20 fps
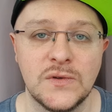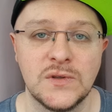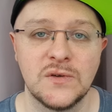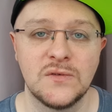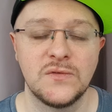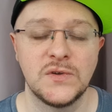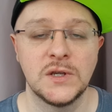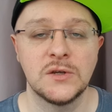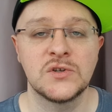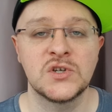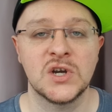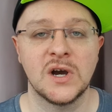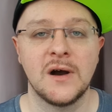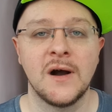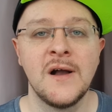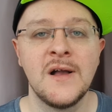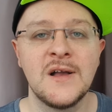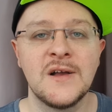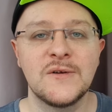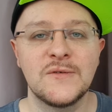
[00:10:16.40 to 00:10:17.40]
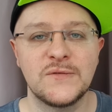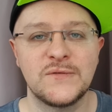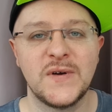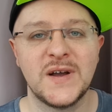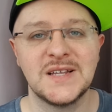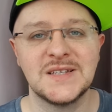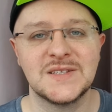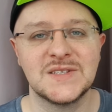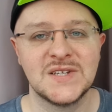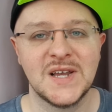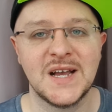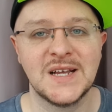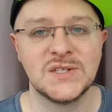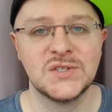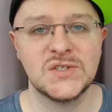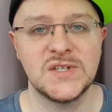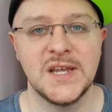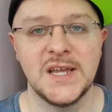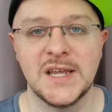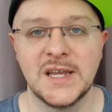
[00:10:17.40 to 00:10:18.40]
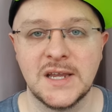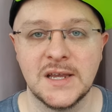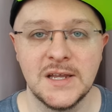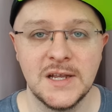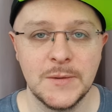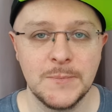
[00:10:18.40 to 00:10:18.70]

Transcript: in the future, fantastic.